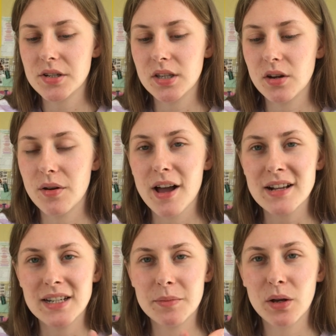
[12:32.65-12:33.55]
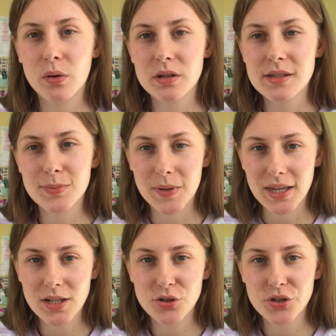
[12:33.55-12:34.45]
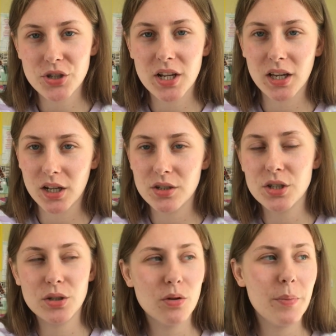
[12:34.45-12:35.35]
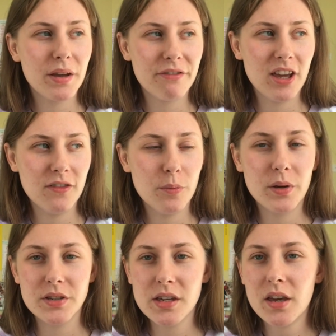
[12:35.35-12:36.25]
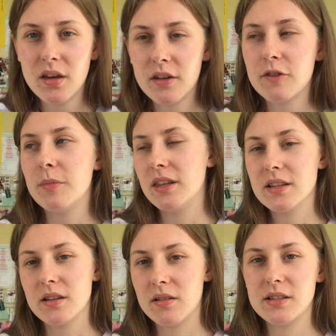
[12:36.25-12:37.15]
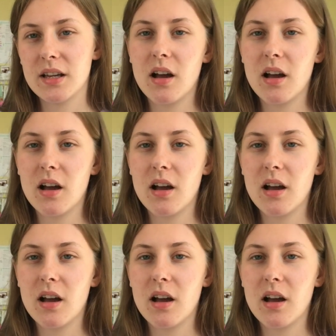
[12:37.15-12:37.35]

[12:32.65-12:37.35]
you know, academic speech, it can do you a big favour, because for me that's the hardest thing.